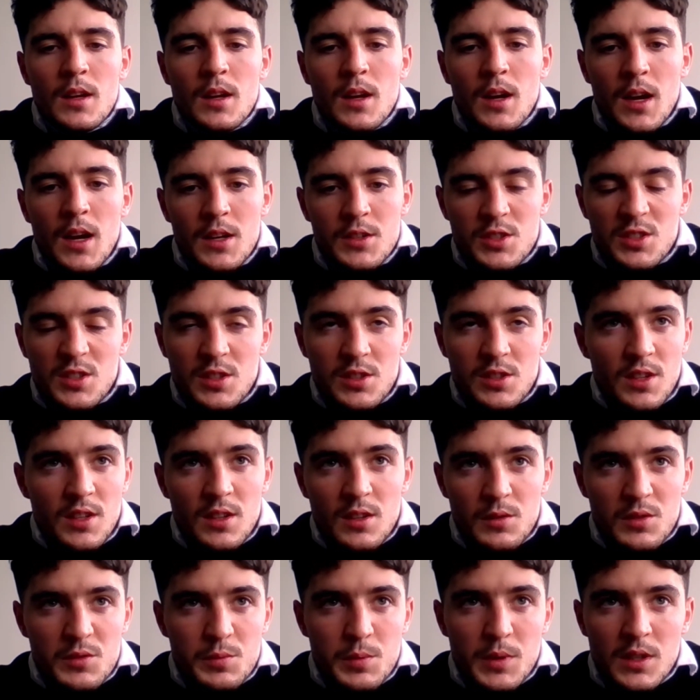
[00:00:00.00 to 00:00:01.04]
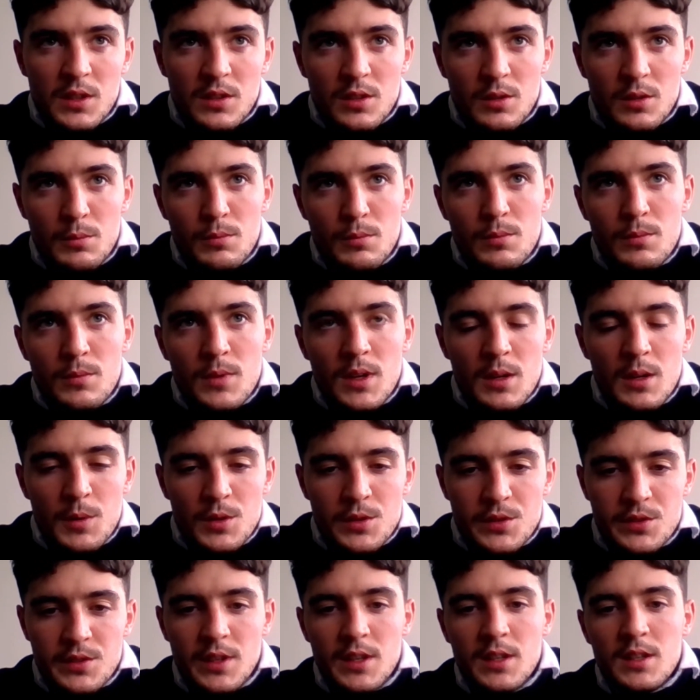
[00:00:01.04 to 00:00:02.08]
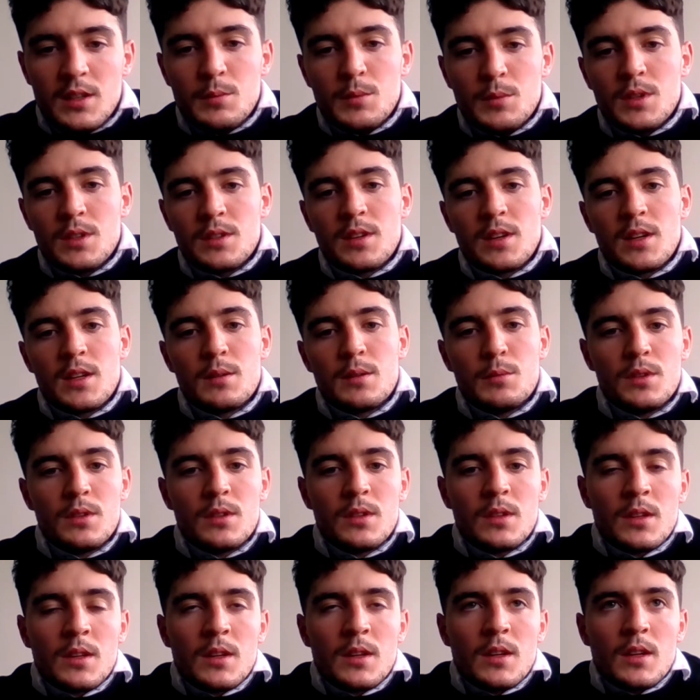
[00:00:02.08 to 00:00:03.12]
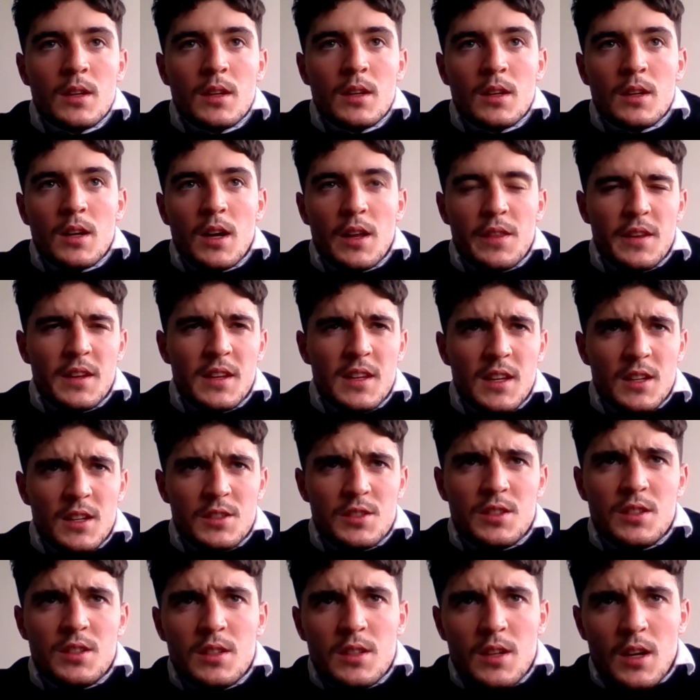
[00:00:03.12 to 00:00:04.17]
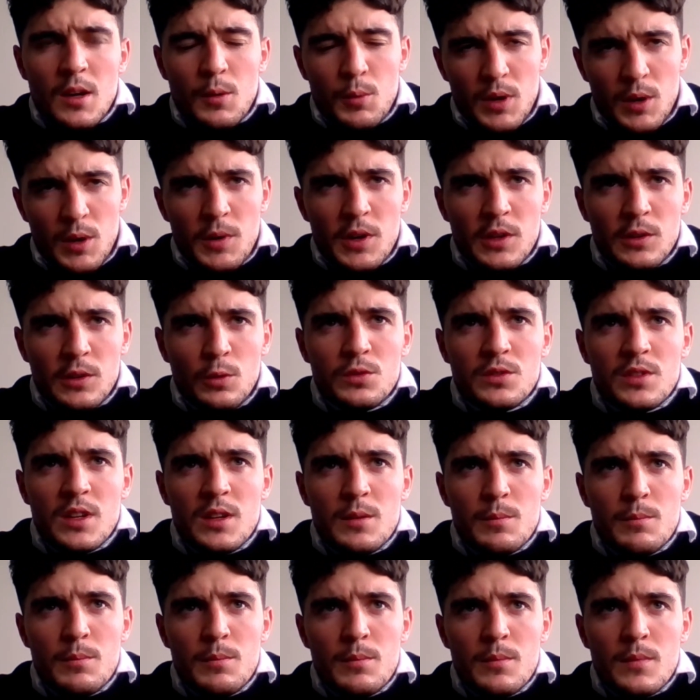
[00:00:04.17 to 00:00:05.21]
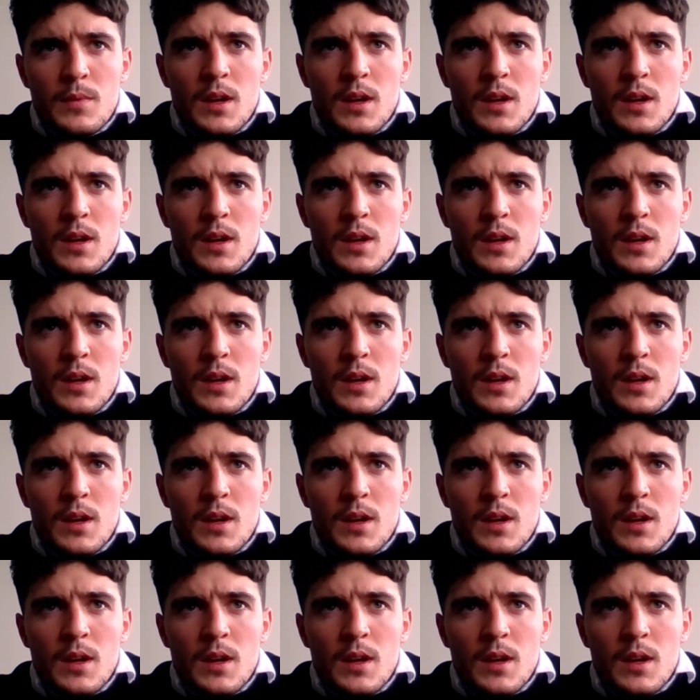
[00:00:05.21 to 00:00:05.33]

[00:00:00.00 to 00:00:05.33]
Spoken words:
I actually just ended up speaking to him in about the stadium at the time, and I think he actually I went on loan to him